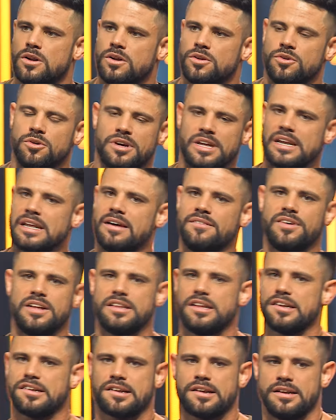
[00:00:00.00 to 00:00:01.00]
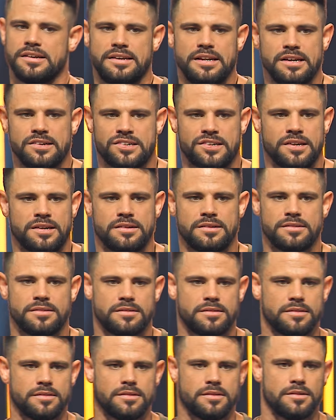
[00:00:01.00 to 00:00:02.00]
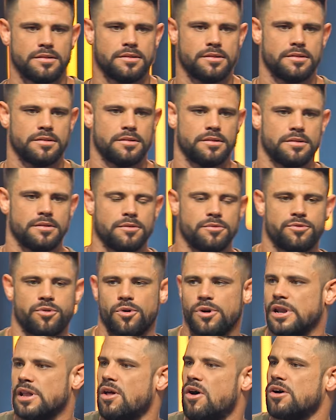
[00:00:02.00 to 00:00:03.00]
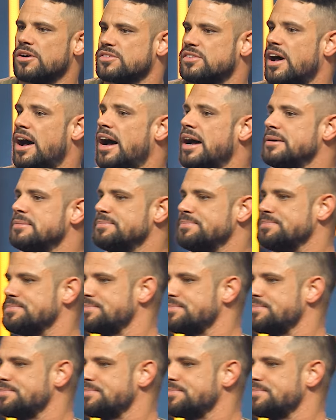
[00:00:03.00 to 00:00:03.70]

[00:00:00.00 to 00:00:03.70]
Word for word: you can live in this condition for a long time.